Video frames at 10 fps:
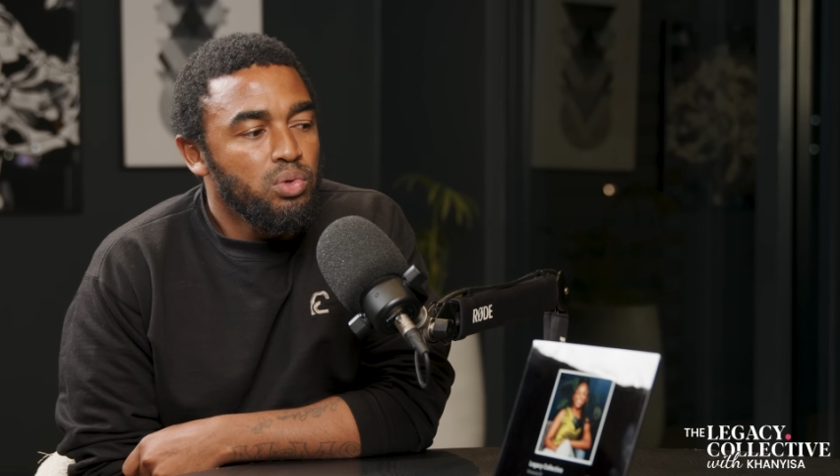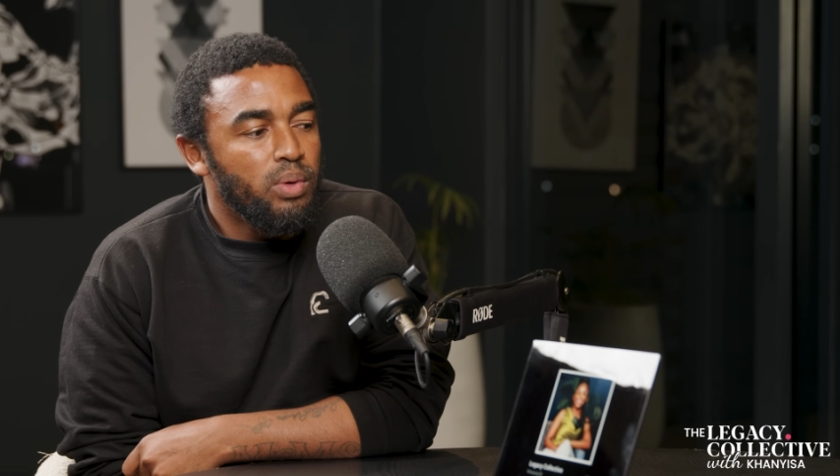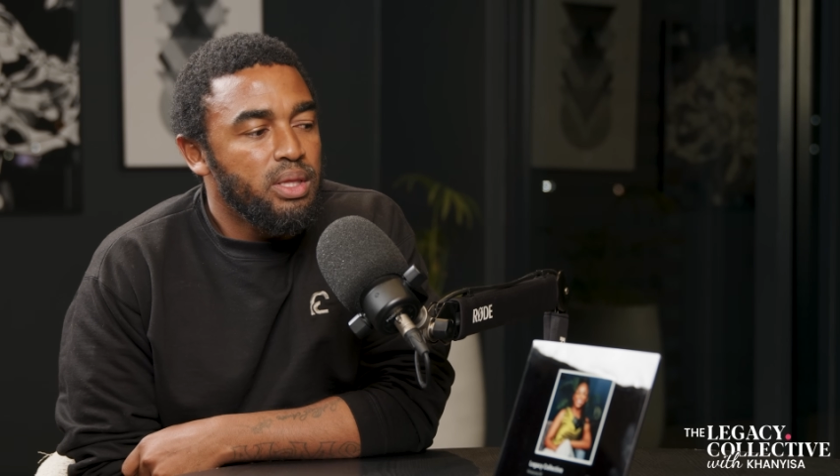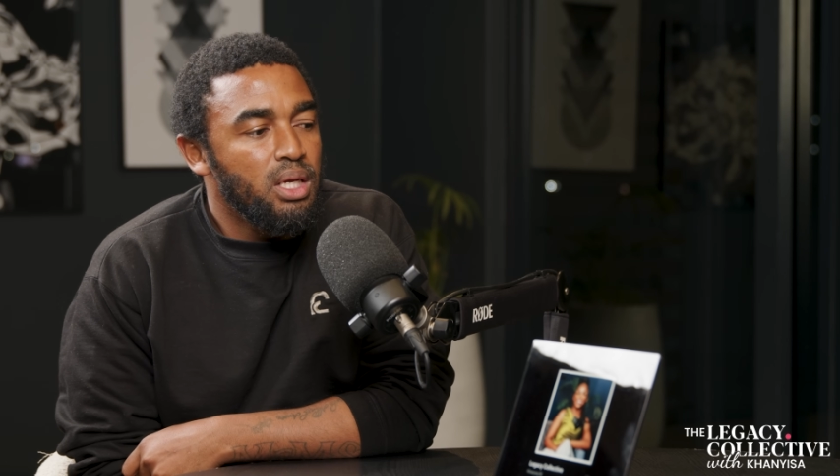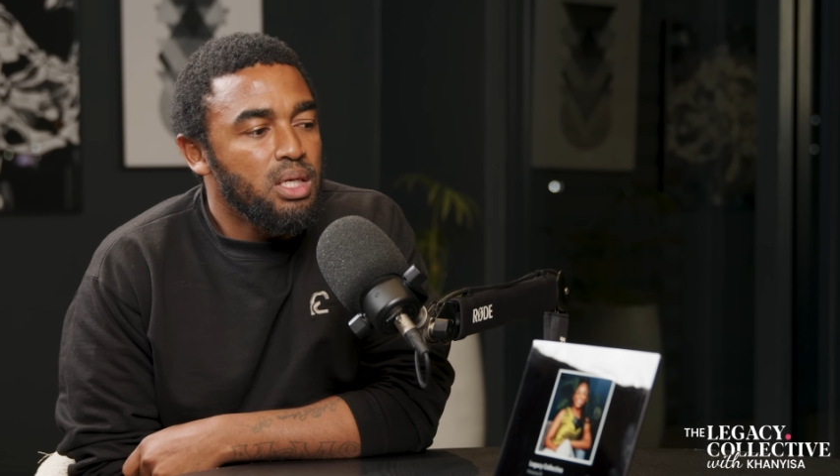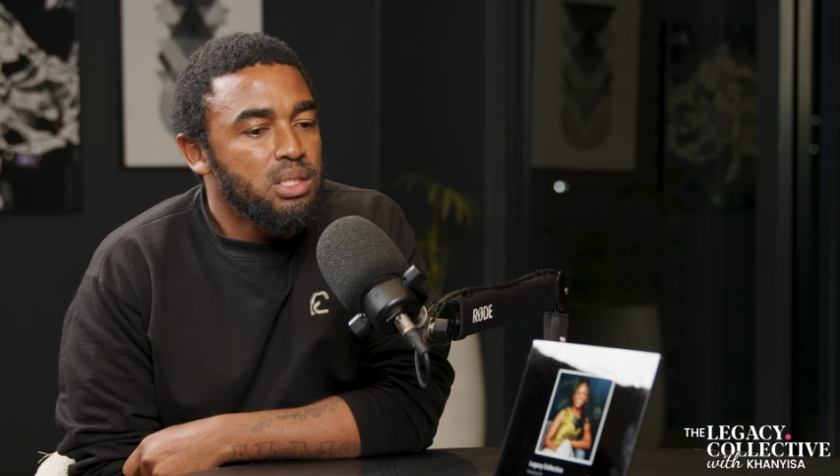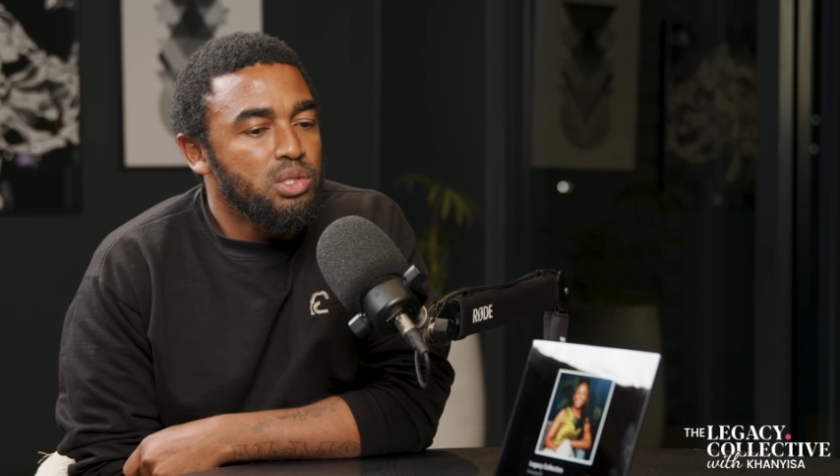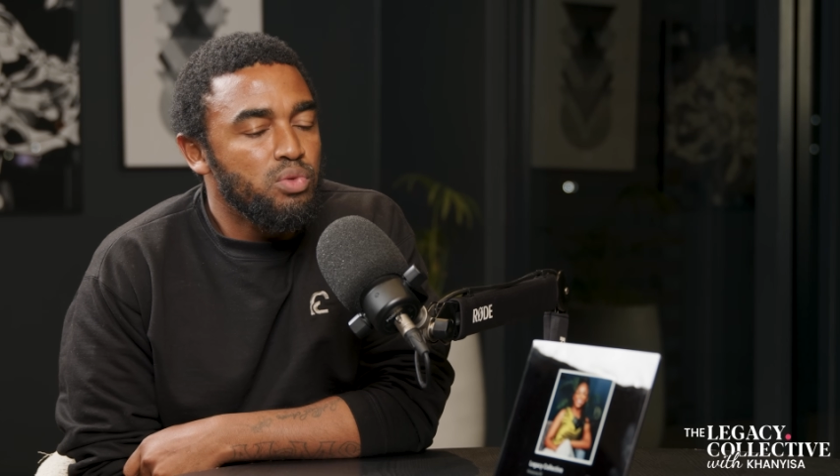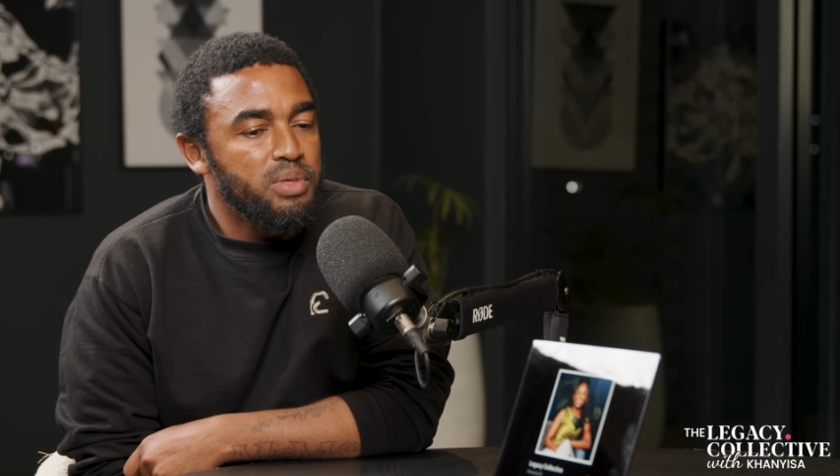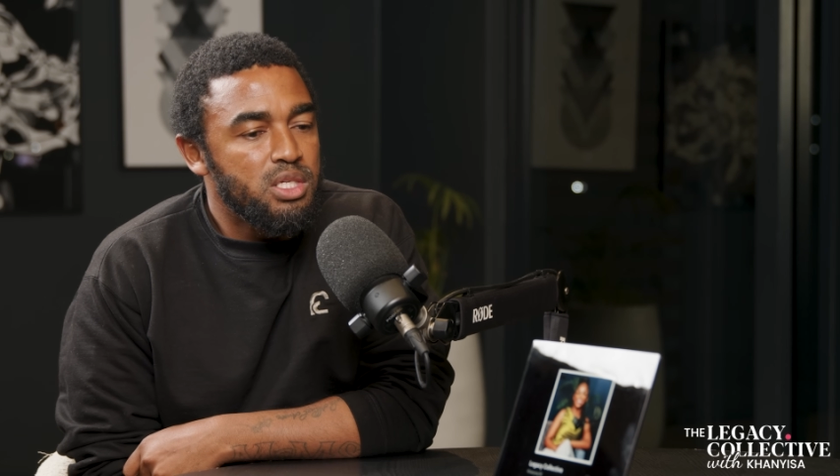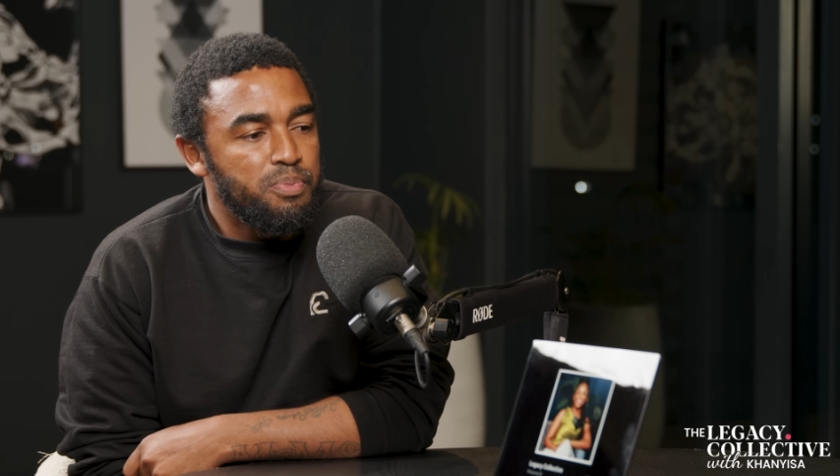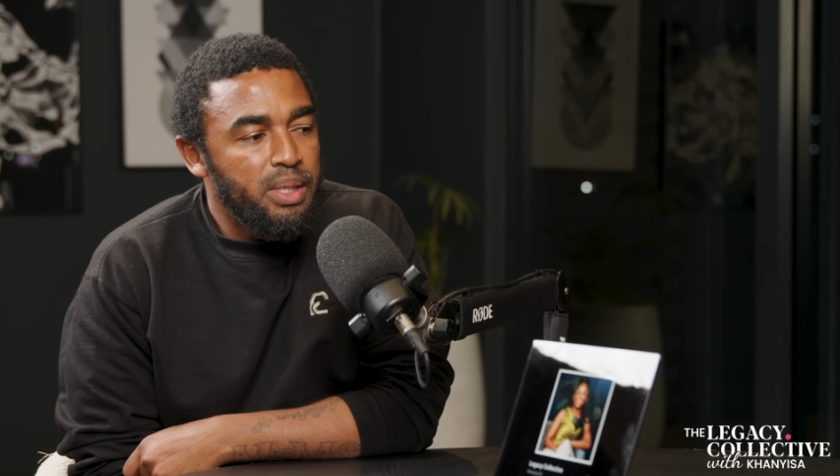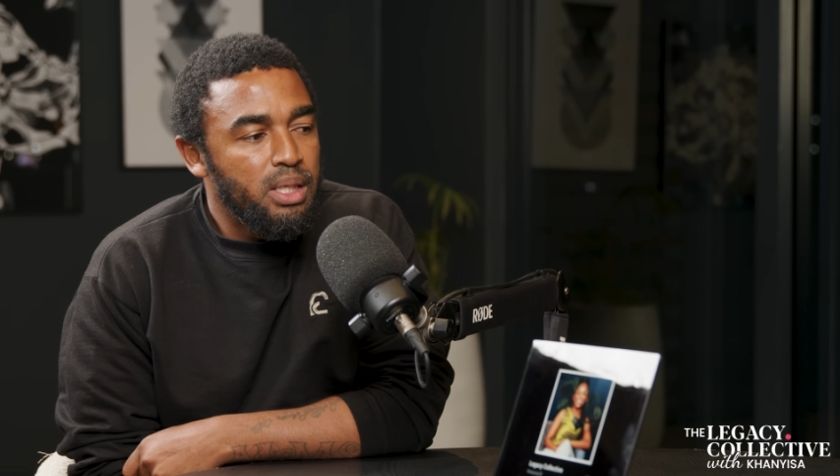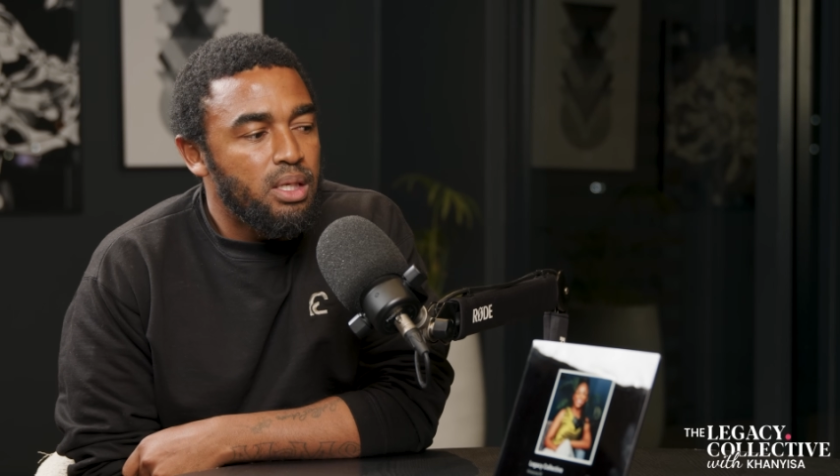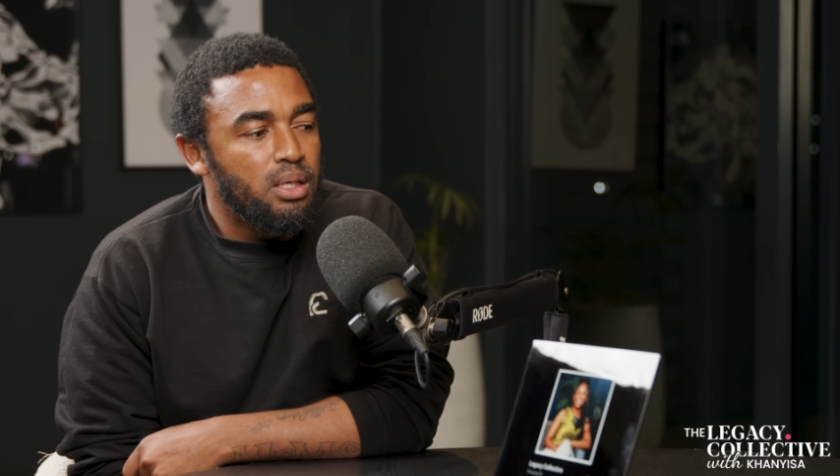when they listen to me
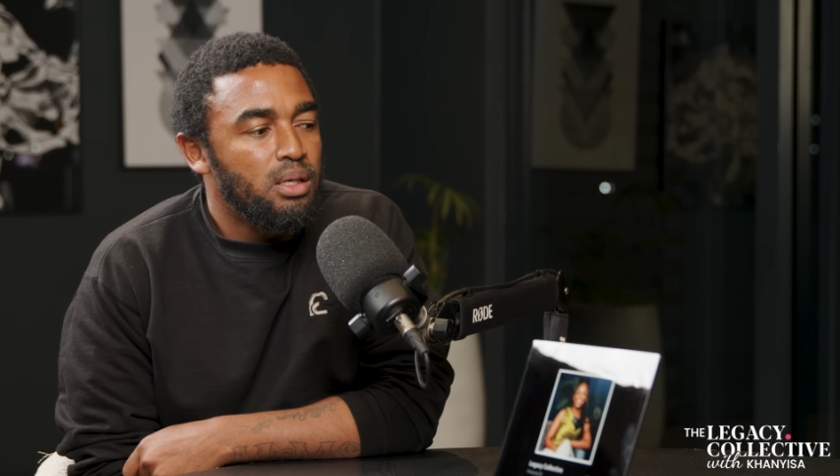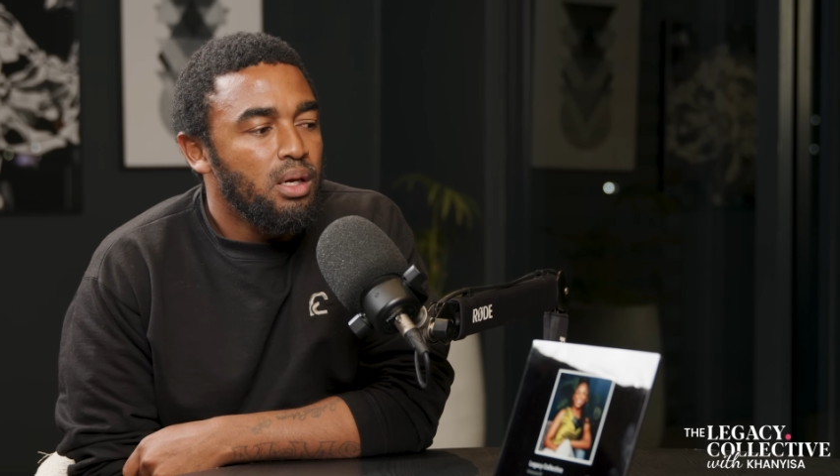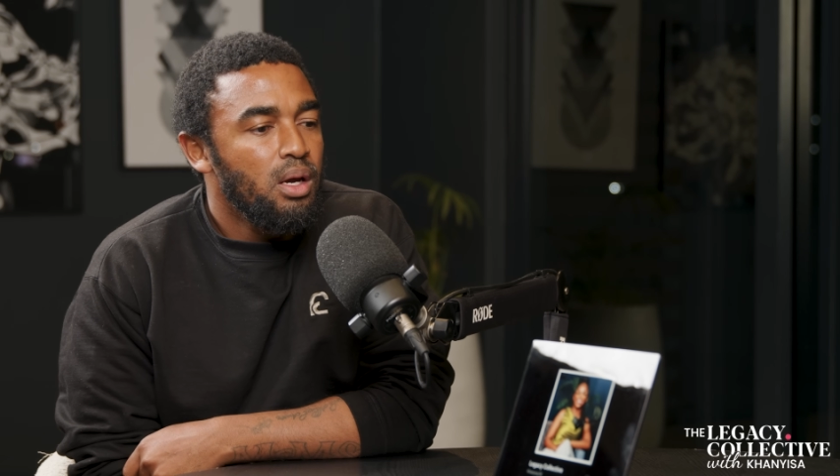speak,